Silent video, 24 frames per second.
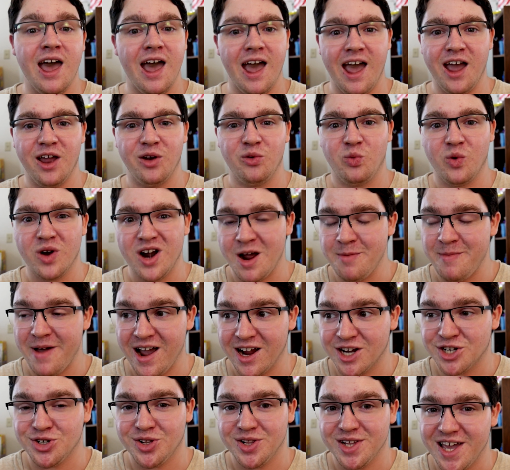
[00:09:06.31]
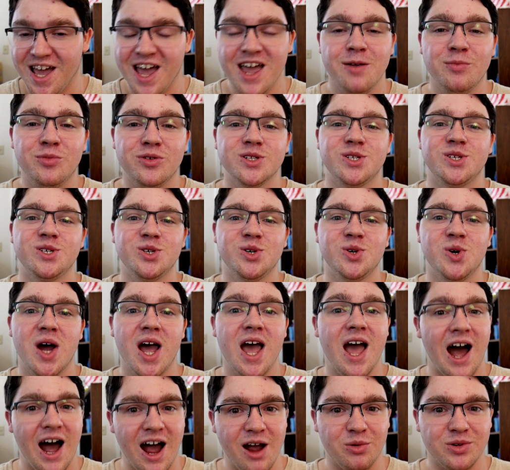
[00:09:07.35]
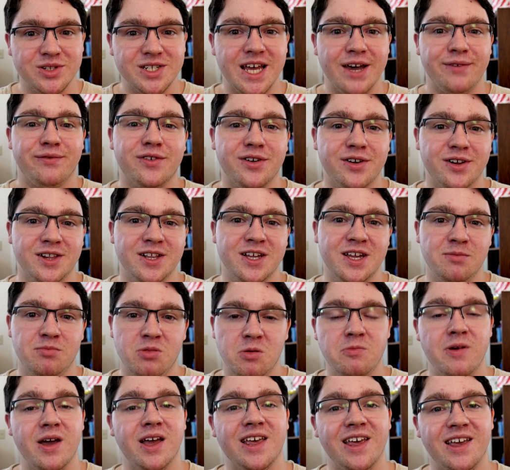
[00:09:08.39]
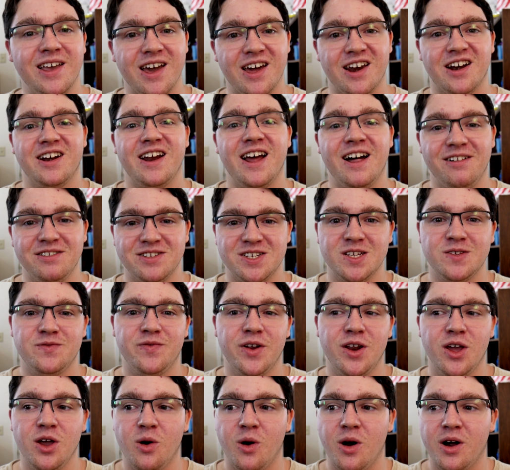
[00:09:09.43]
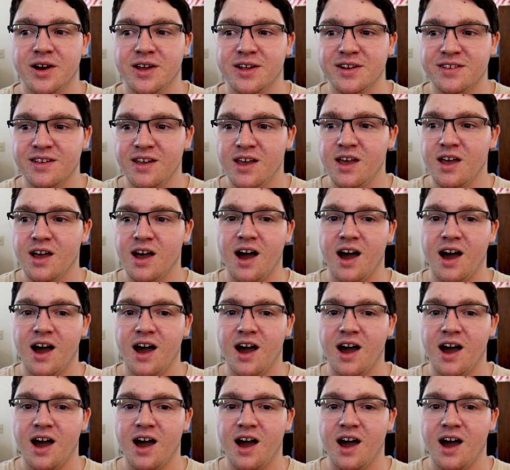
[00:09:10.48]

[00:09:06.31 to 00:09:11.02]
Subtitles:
And when I'm actually able to, I will definitely be making an analysis video on it.